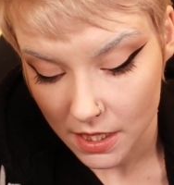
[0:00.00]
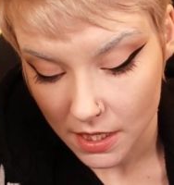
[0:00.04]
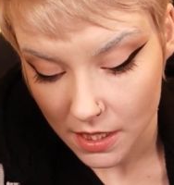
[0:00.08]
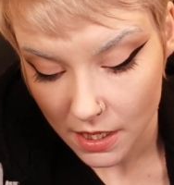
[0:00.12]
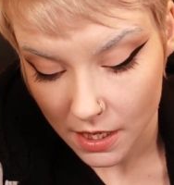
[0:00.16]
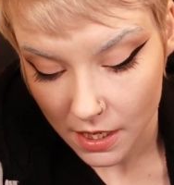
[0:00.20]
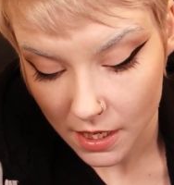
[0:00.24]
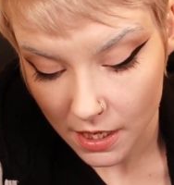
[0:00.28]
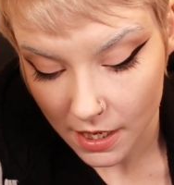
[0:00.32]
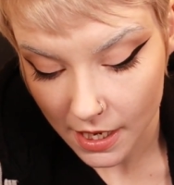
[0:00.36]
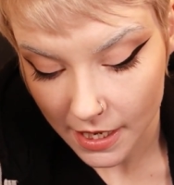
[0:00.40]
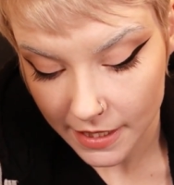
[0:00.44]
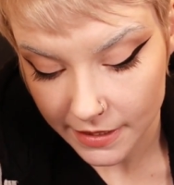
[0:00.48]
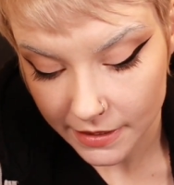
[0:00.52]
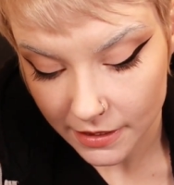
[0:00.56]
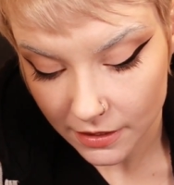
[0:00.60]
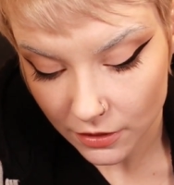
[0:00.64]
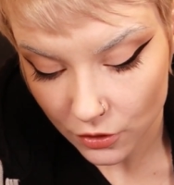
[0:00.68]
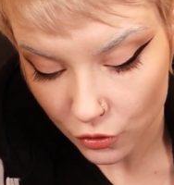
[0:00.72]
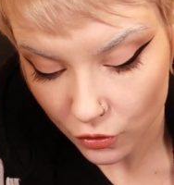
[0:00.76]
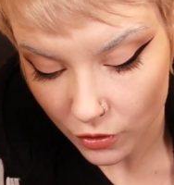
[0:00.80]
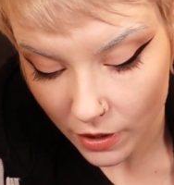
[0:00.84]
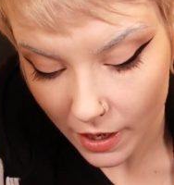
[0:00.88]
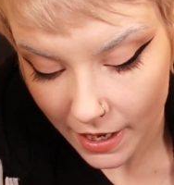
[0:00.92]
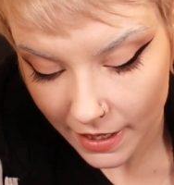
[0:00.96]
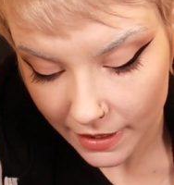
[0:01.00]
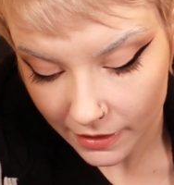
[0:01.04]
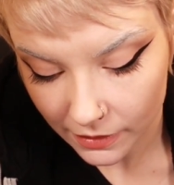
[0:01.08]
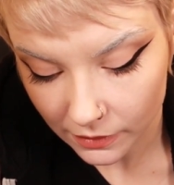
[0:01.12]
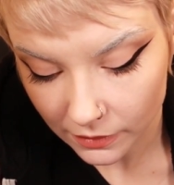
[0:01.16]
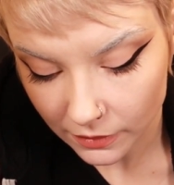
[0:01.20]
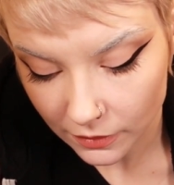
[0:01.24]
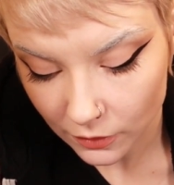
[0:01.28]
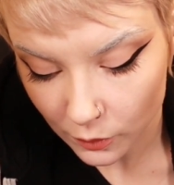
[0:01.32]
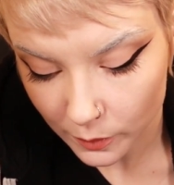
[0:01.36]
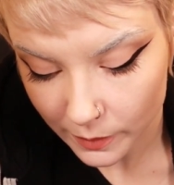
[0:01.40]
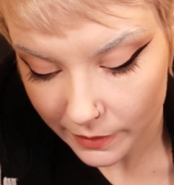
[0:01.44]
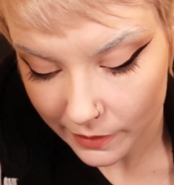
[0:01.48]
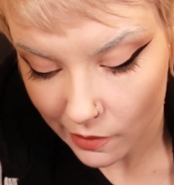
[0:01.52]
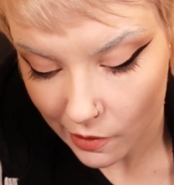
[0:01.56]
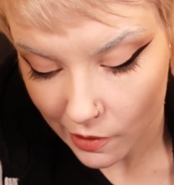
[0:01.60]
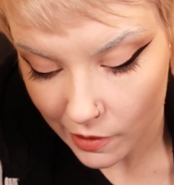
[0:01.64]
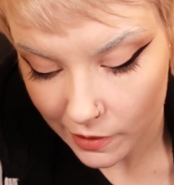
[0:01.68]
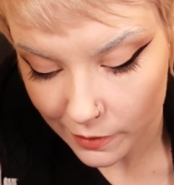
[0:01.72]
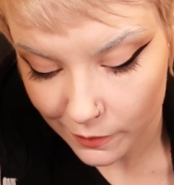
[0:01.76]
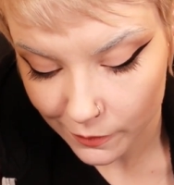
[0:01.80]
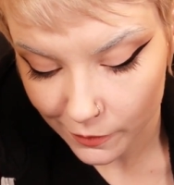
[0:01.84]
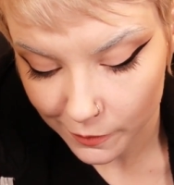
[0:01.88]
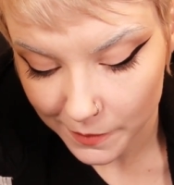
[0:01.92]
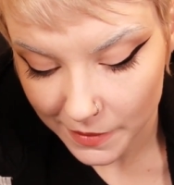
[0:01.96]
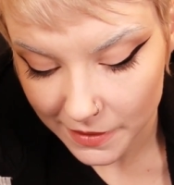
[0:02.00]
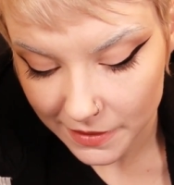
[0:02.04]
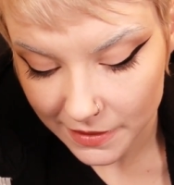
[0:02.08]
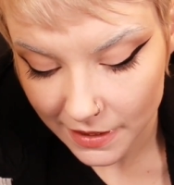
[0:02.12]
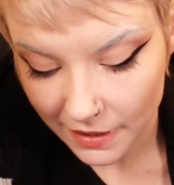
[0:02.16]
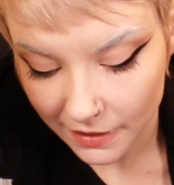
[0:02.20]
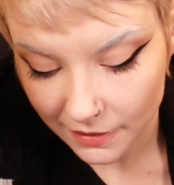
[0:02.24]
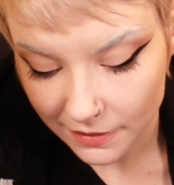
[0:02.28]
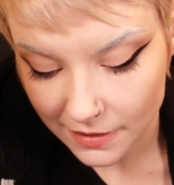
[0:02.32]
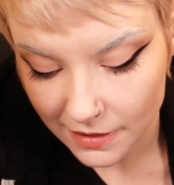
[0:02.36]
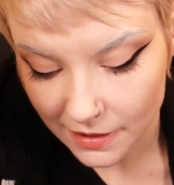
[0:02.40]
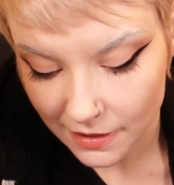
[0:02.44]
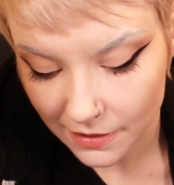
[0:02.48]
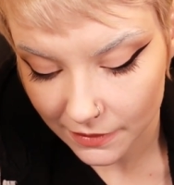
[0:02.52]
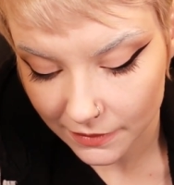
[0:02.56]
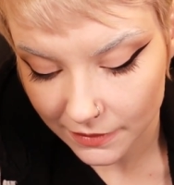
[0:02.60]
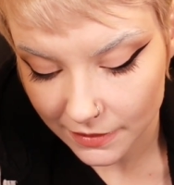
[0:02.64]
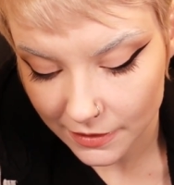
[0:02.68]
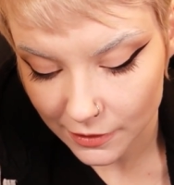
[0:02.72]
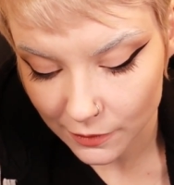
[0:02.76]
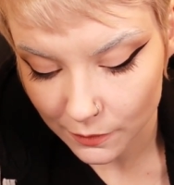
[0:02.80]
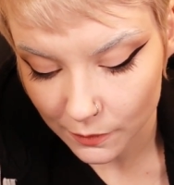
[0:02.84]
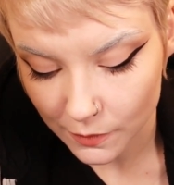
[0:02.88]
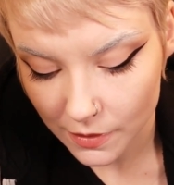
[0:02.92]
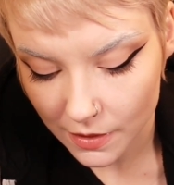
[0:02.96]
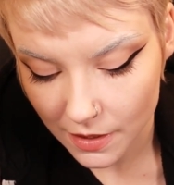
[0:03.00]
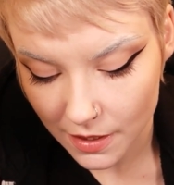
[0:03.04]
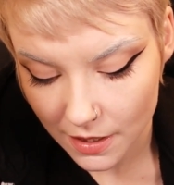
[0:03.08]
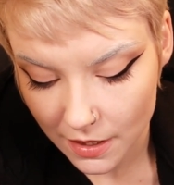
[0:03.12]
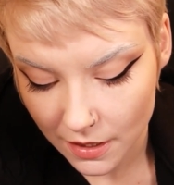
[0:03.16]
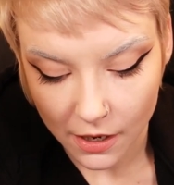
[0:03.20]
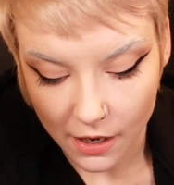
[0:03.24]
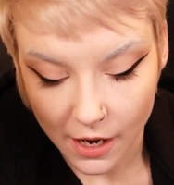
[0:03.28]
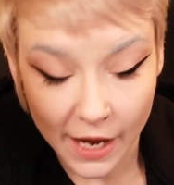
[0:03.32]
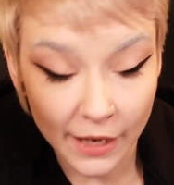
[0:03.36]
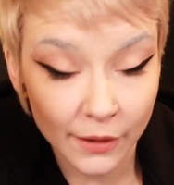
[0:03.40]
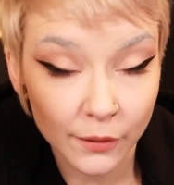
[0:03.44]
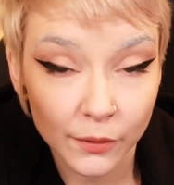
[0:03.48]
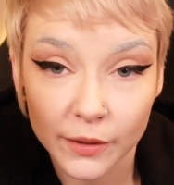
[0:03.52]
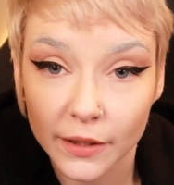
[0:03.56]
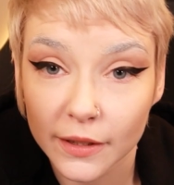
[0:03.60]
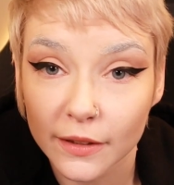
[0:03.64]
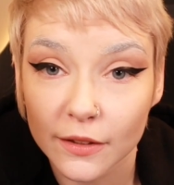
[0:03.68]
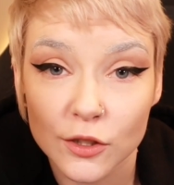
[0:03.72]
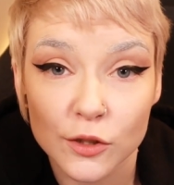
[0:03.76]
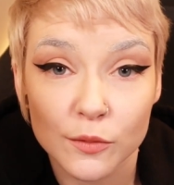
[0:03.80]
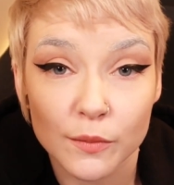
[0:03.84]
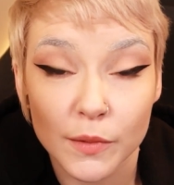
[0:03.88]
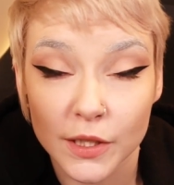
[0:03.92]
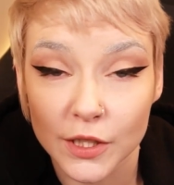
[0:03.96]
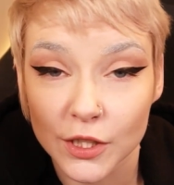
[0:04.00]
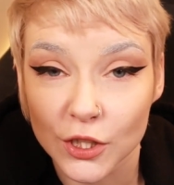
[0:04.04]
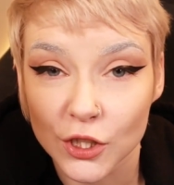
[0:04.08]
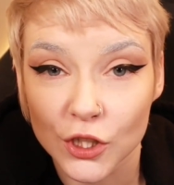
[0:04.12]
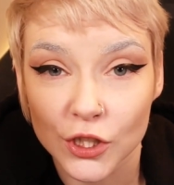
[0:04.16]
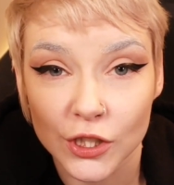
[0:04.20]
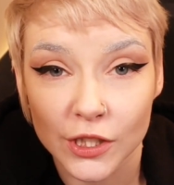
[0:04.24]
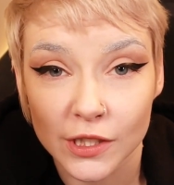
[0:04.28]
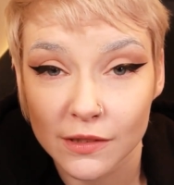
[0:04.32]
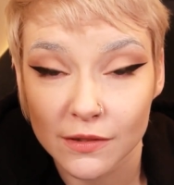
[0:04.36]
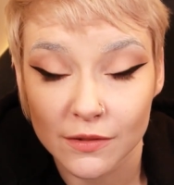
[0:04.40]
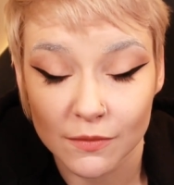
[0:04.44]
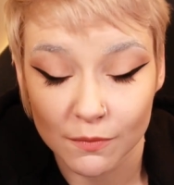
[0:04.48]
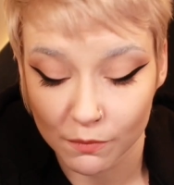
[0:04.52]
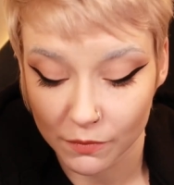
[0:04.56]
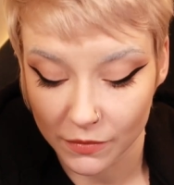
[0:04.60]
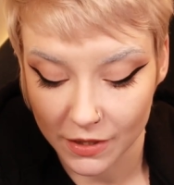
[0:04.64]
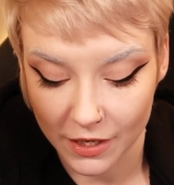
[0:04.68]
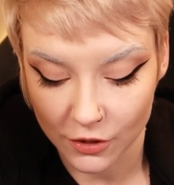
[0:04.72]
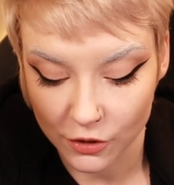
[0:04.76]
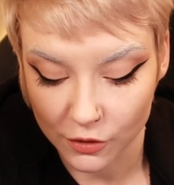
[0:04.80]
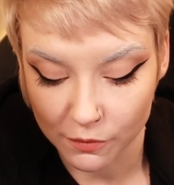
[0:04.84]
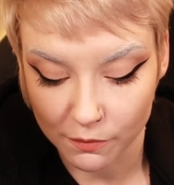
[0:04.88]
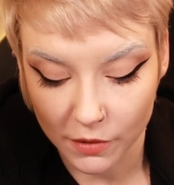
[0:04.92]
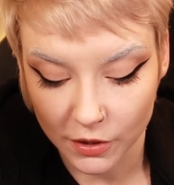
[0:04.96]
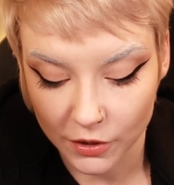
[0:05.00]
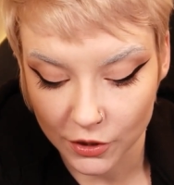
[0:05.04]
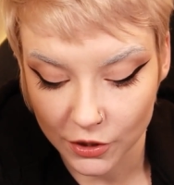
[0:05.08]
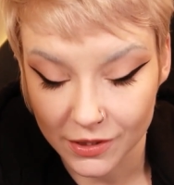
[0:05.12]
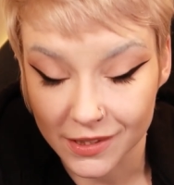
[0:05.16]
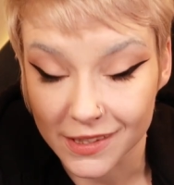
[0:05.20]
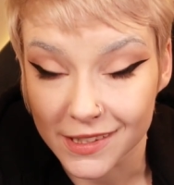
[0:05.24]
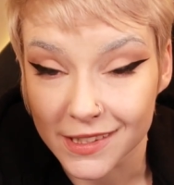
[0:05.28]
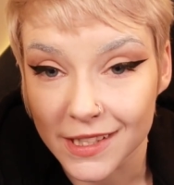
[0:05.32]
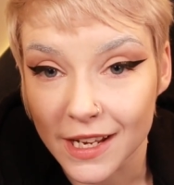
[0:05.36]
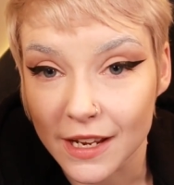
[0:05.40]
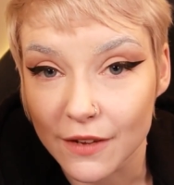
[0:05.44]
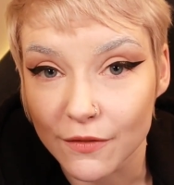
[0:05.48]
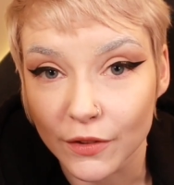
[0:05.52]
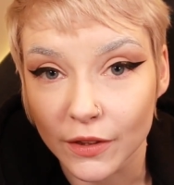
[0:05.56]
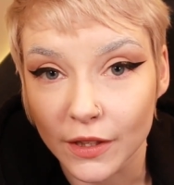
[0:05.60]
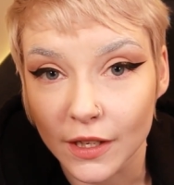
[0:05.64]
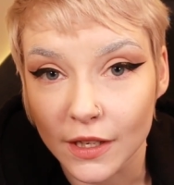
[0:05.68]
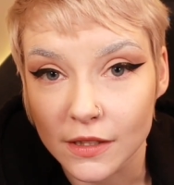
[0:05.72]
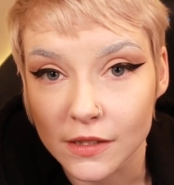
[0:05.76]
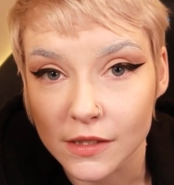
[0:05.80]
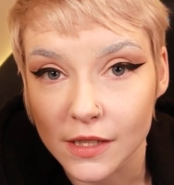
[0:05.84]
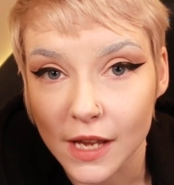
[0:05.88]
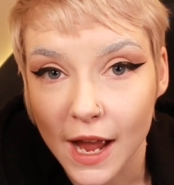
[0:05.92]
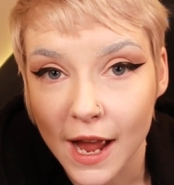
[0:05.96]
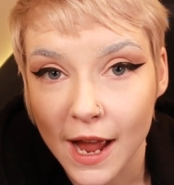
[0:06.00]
I did try a little bit harder with my technique on this one. I don't think there's much to save in this.